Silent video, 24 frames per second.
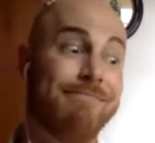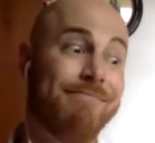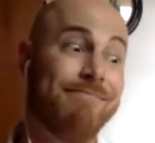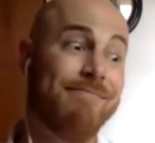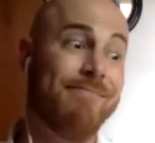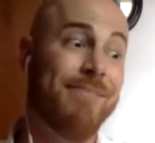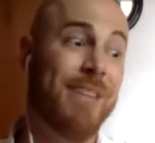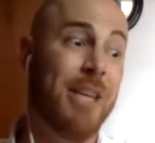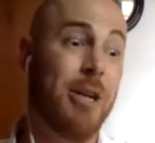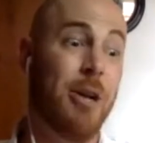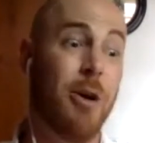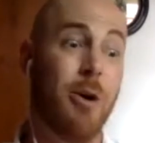
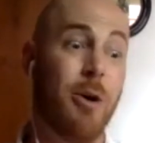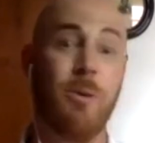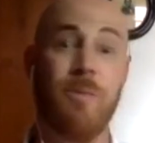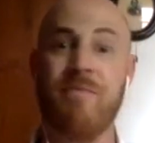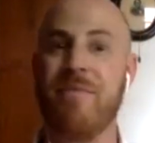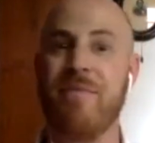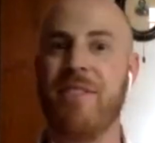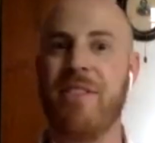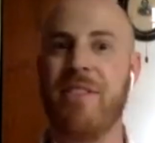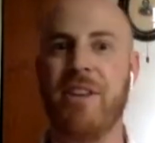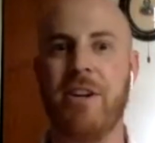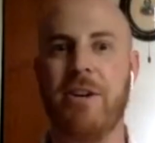You know,
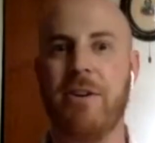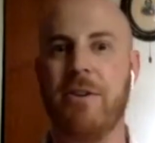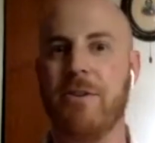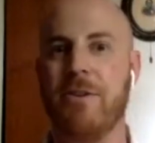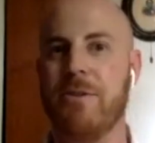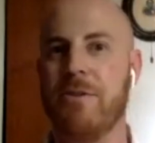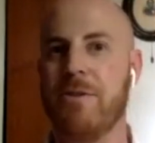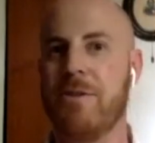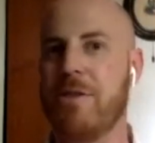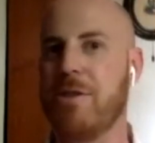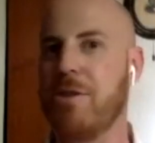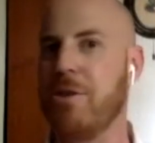
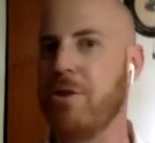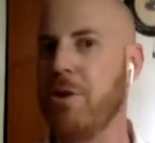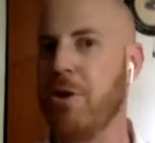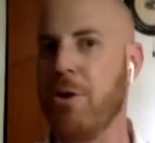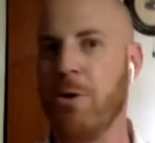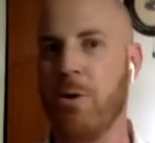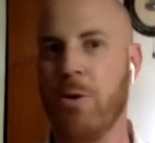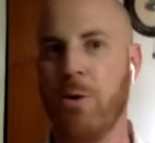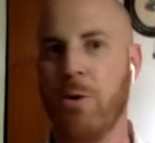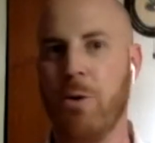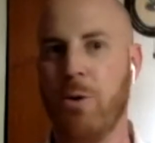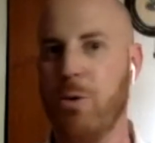there's
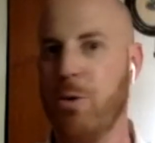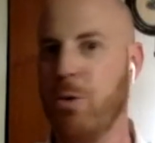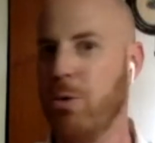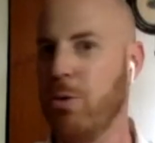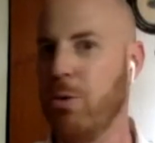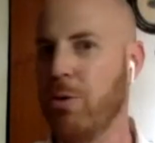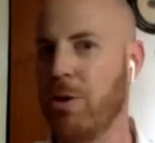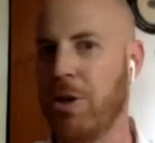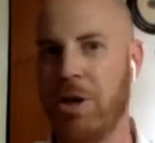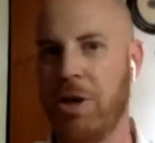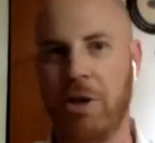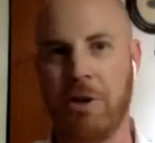
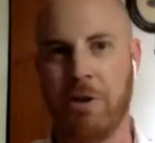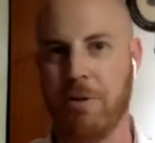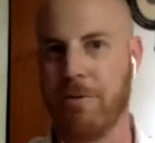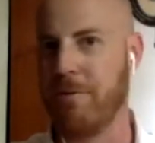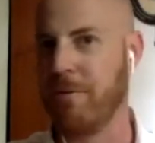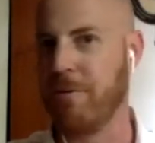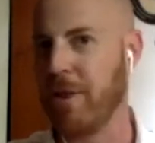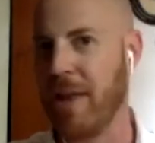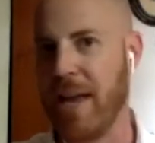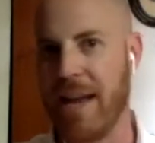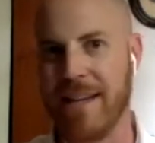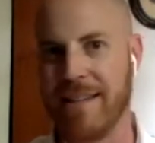no cure
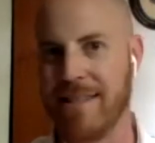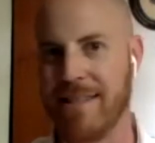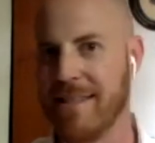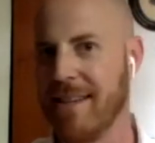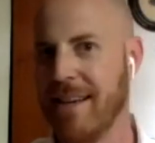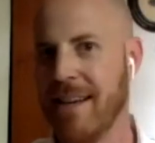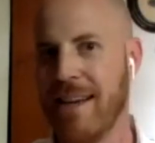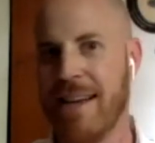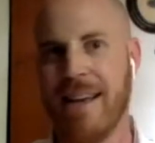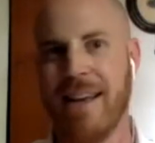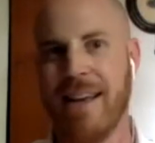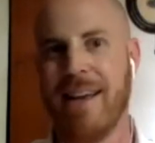for
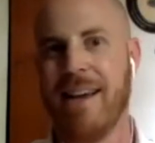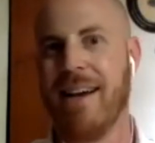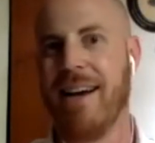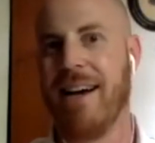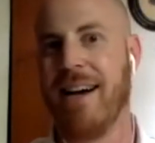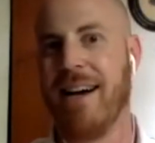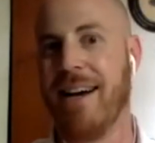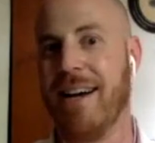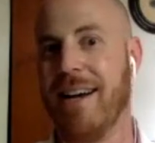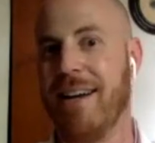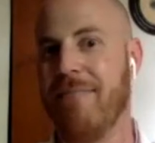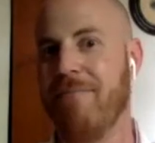
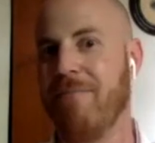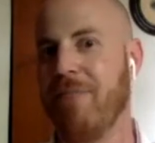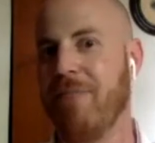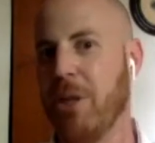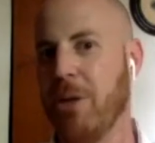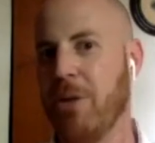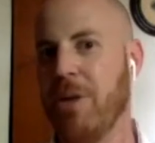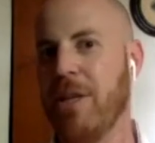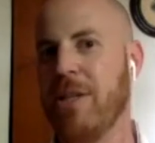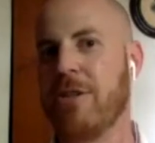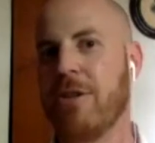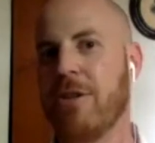that. You
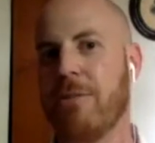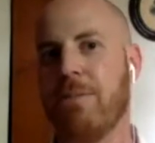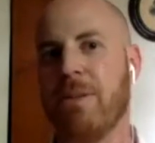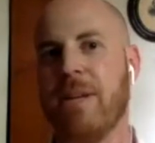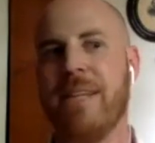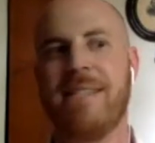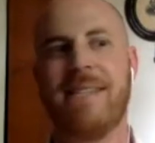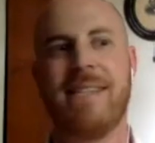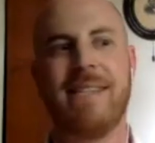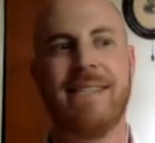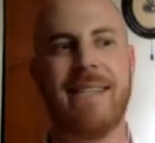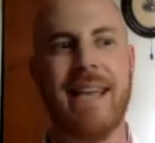know, these are
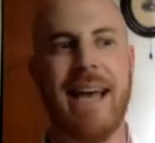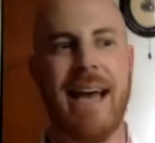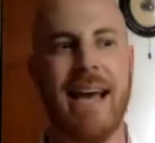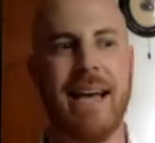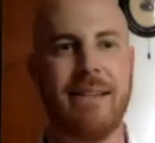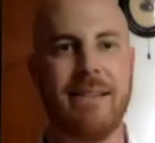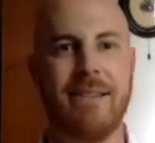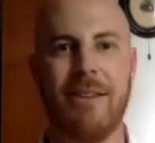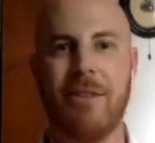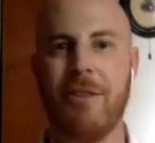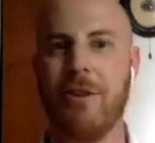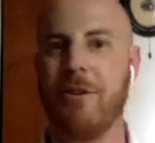places
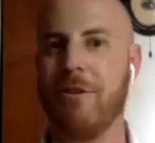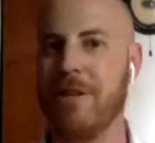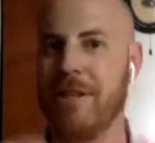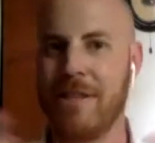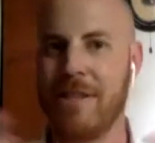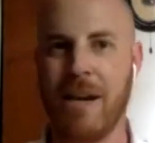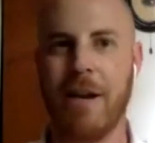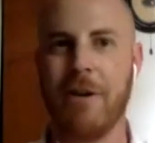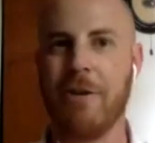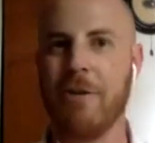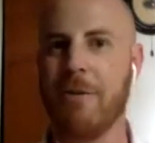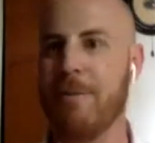that their
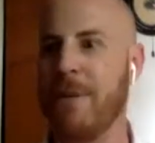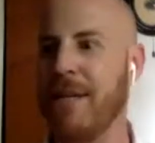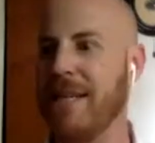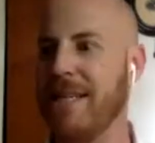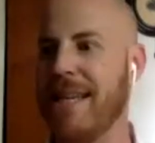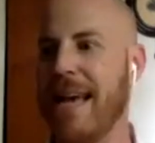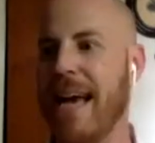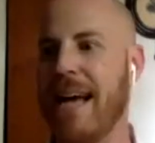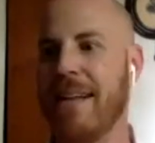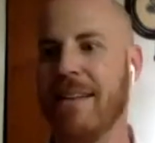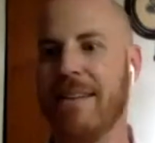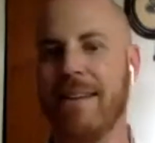entire
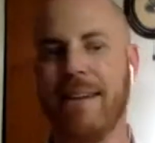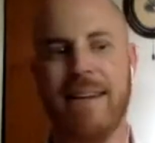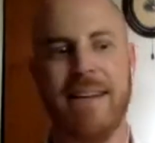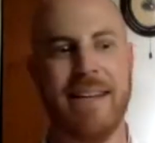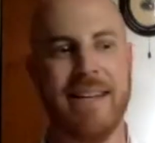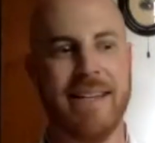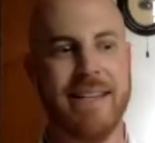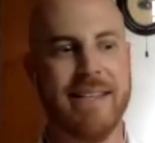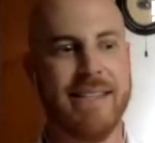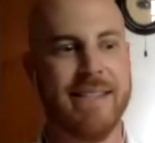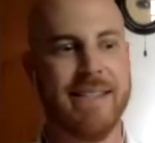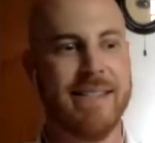
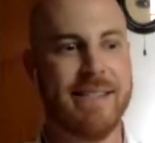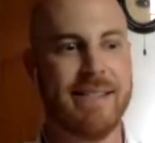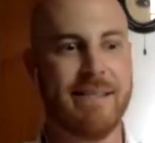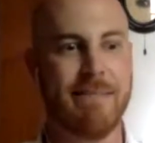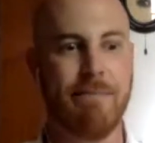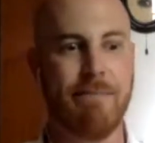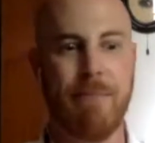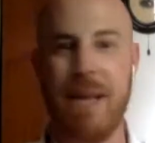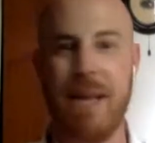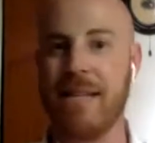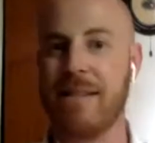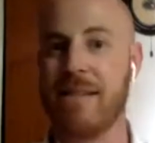mentality is
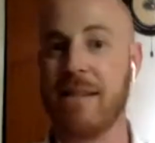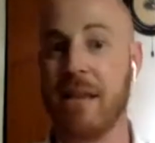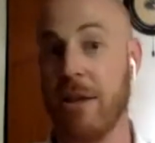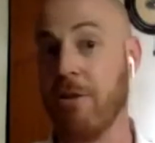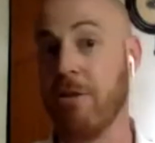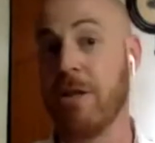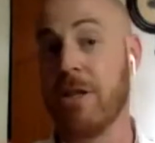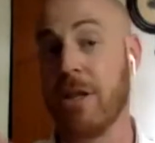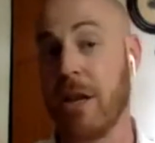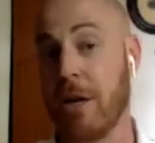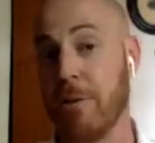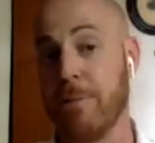based,
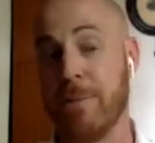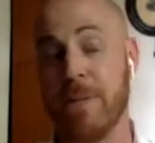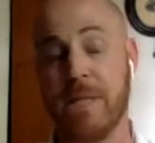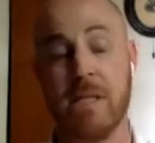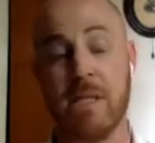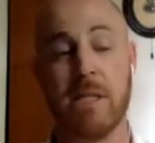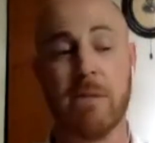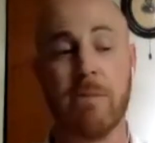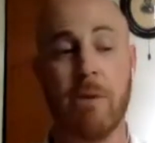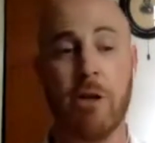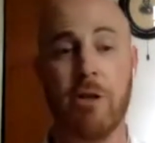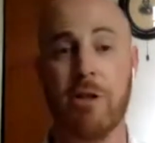their entire
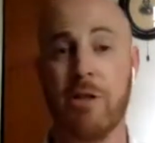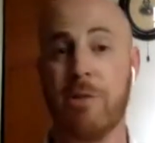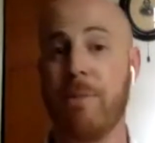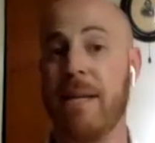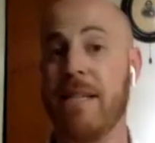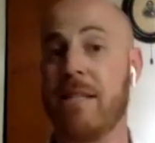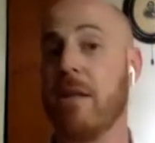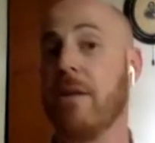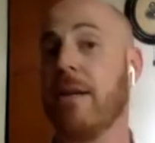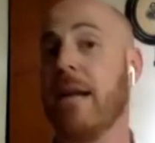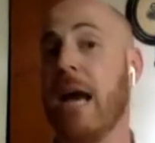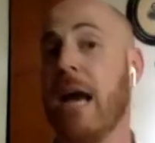business model is
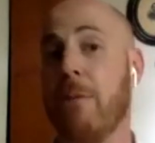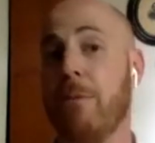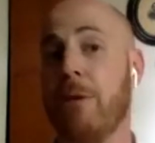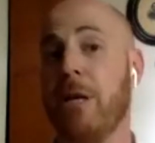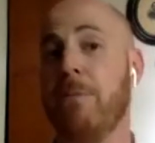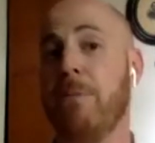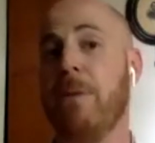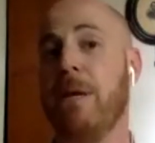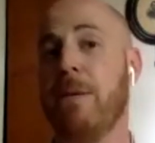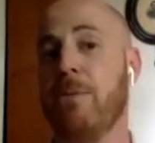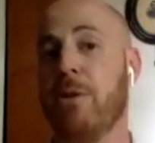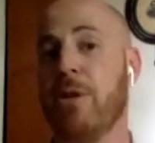based on how
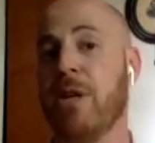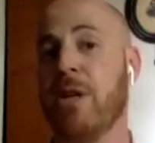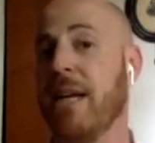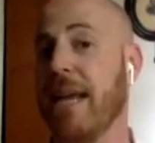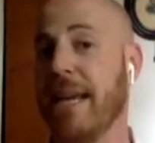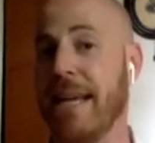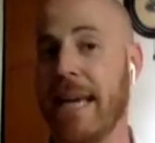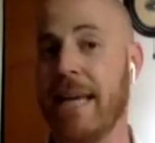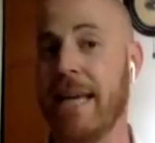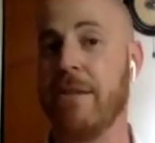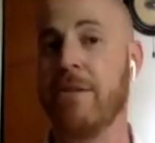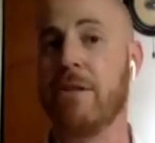many people can
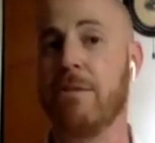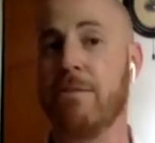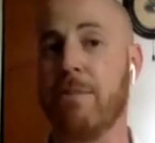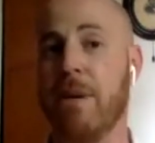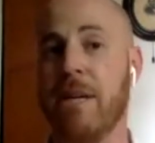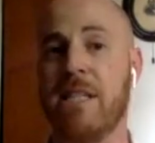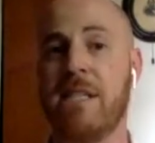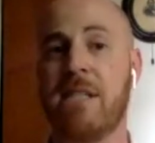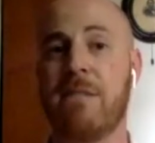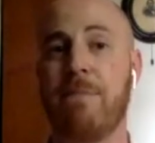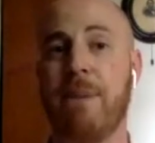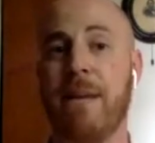I get into
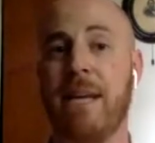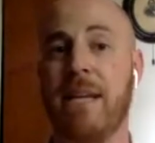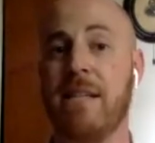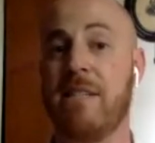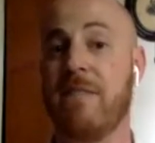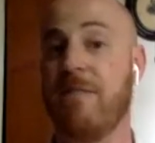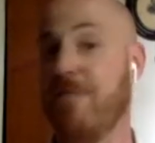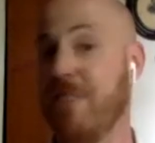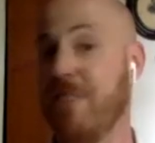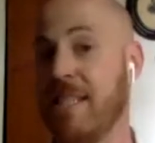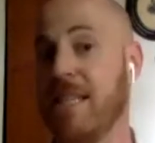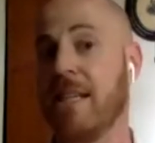my
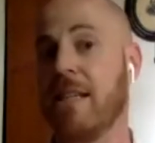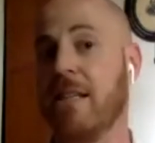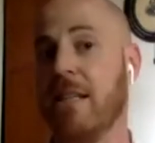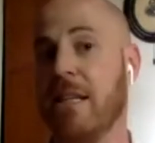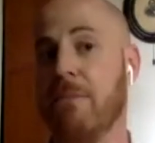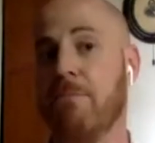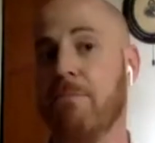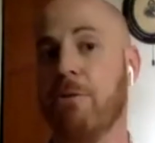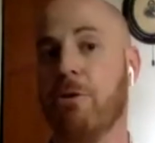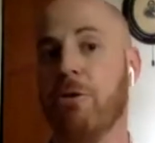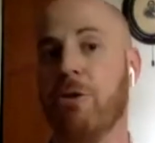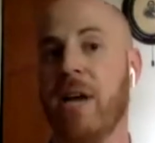space
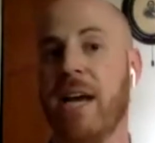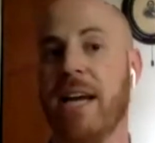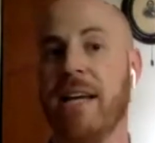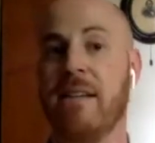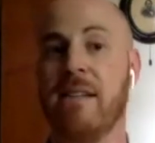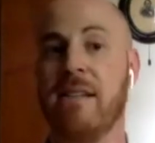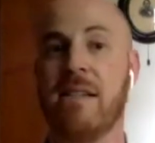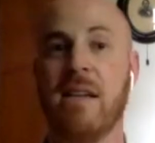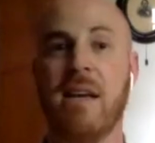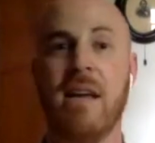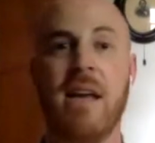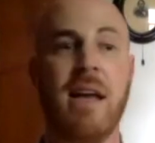physically per night.